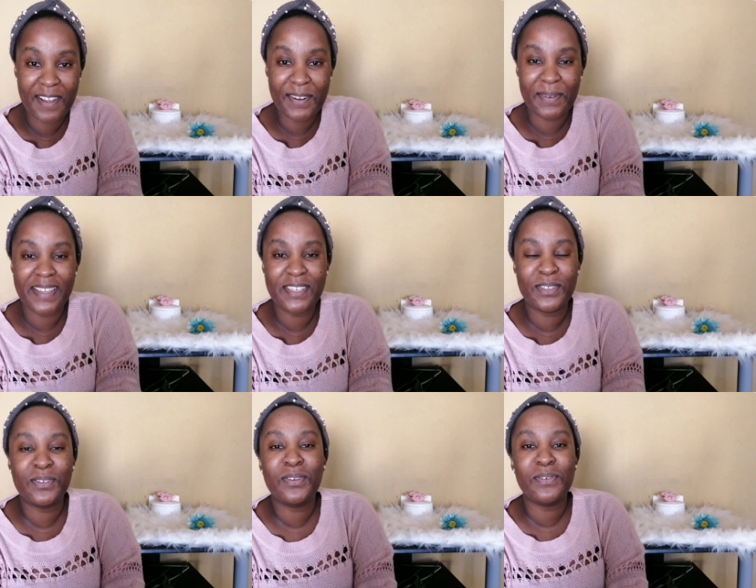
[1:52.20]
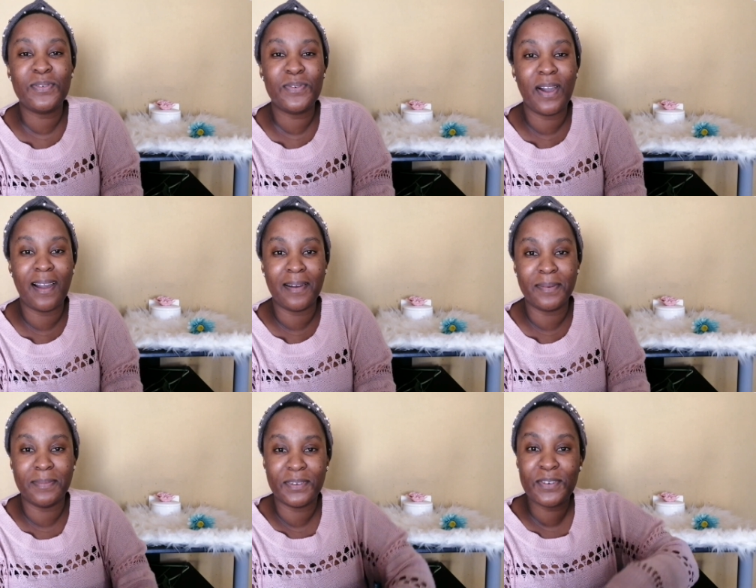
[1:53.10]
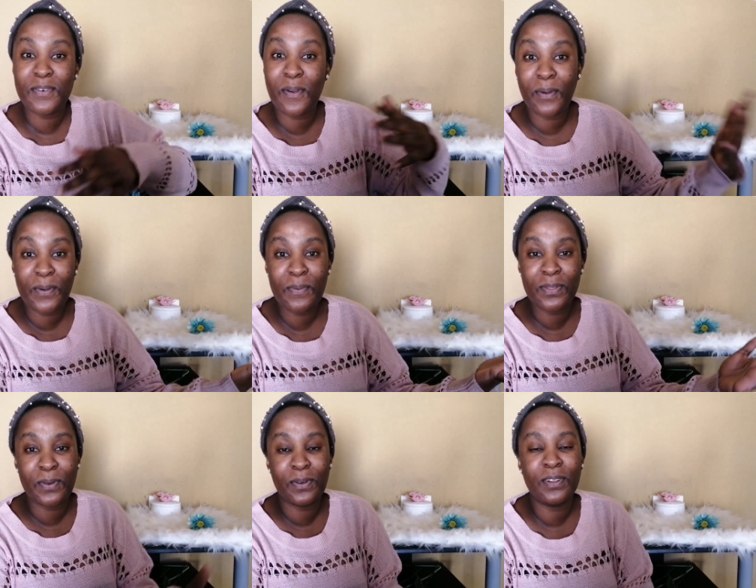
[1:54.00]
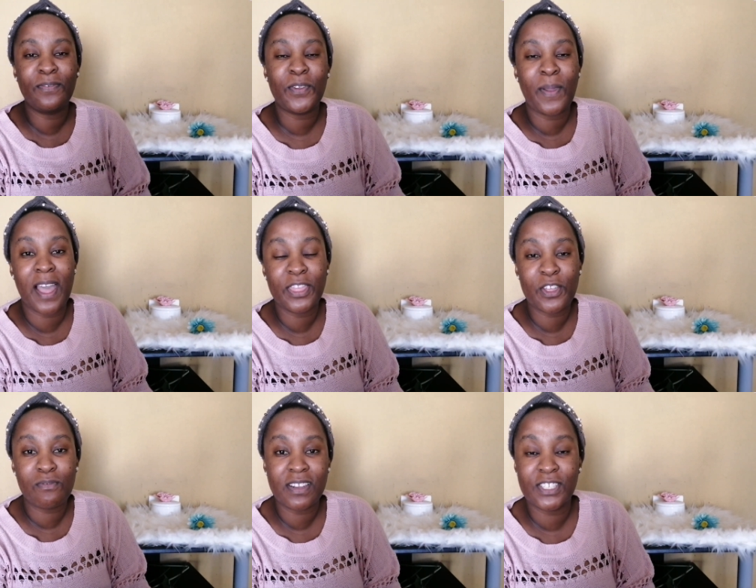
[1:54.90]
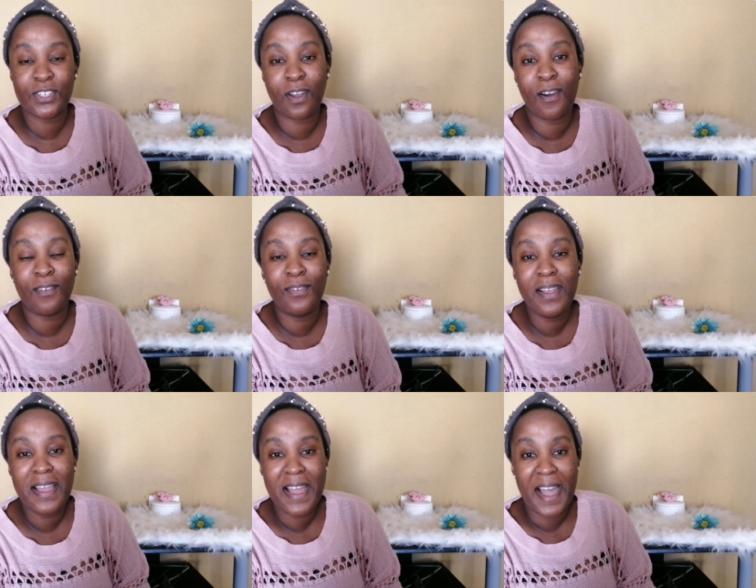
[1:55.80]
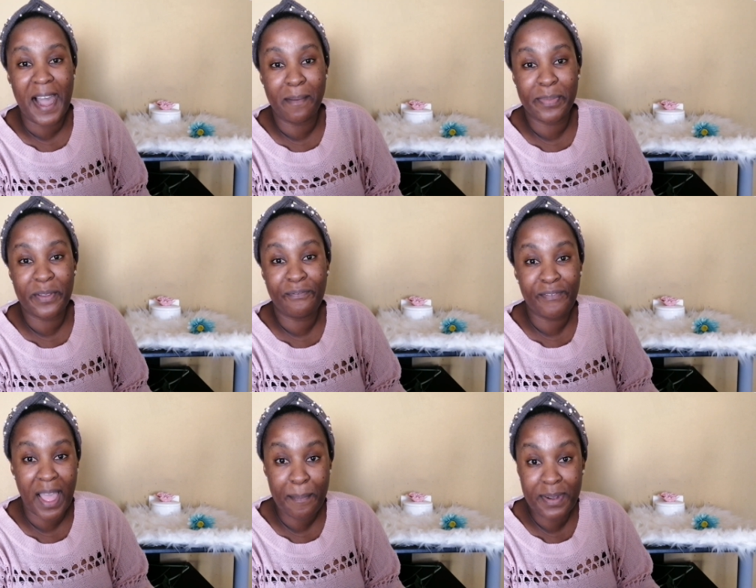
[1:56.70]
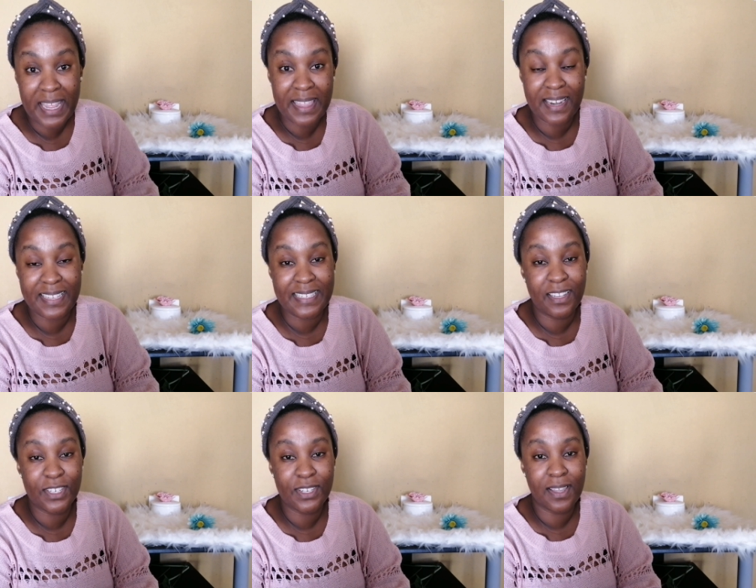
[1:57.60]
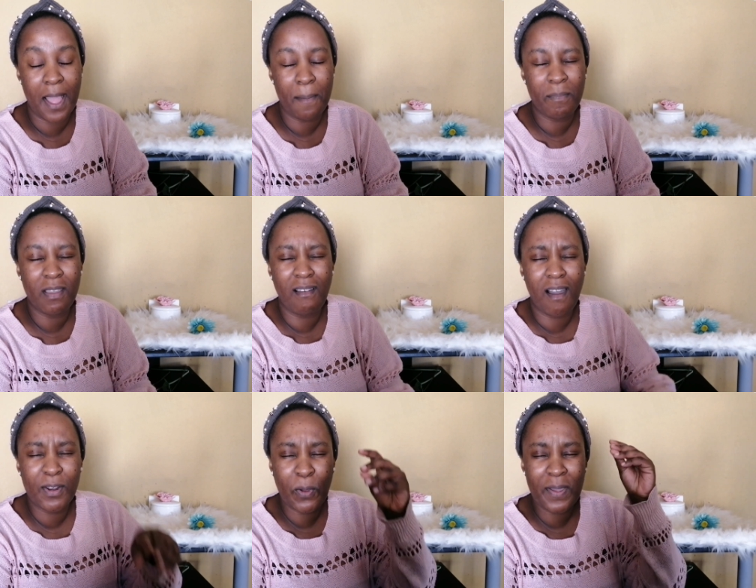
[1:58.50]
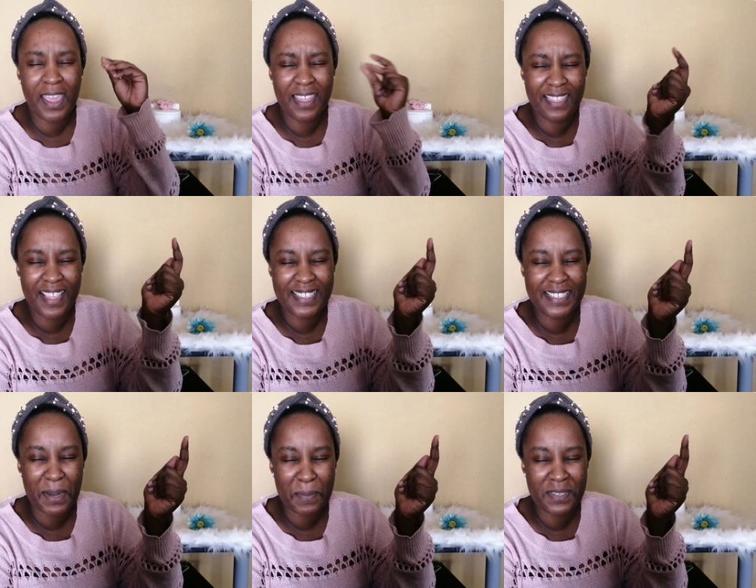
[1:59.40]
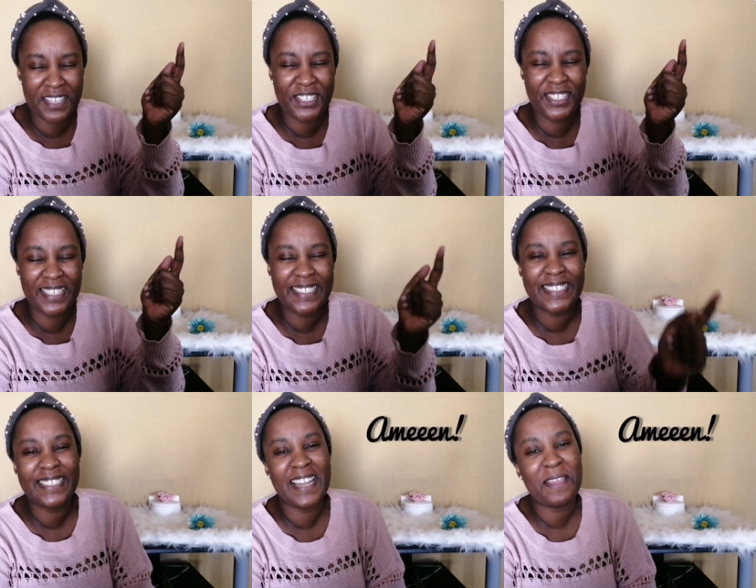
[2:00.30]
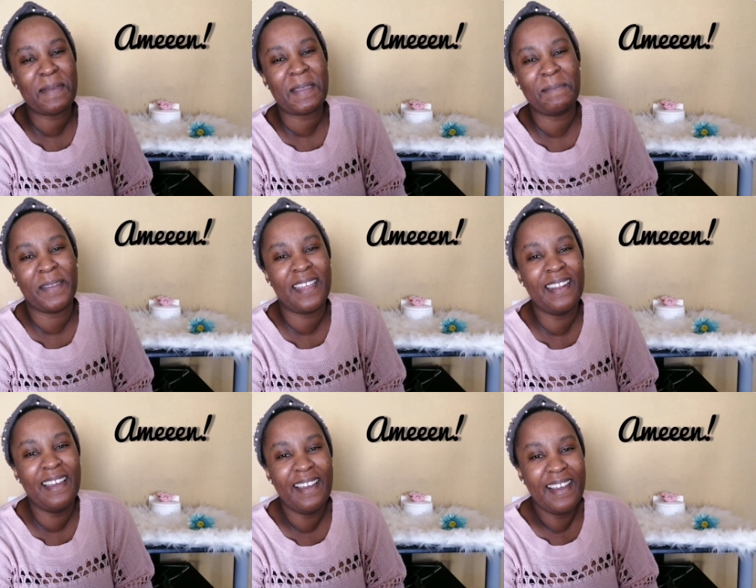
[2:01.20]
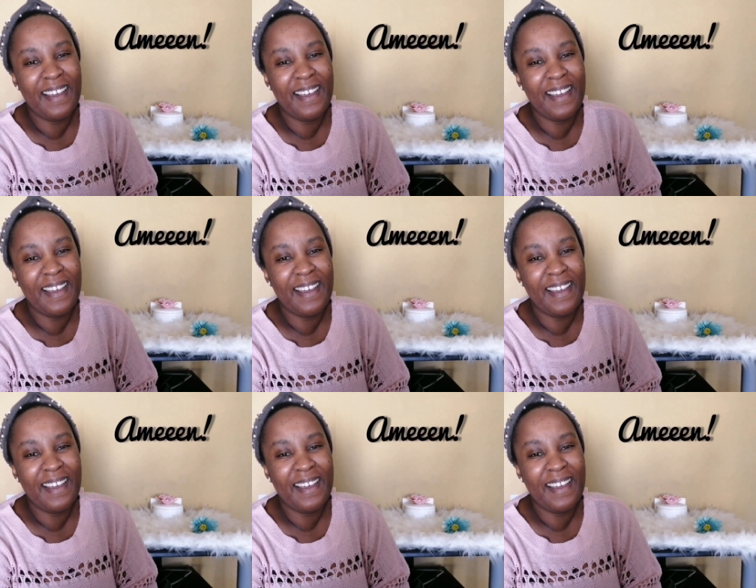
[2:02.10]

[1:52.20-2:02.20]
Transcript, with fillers: can't wait to grow with all of you and the rest of the family that is still to come. May God quicken their steps in Jesus' name, amen.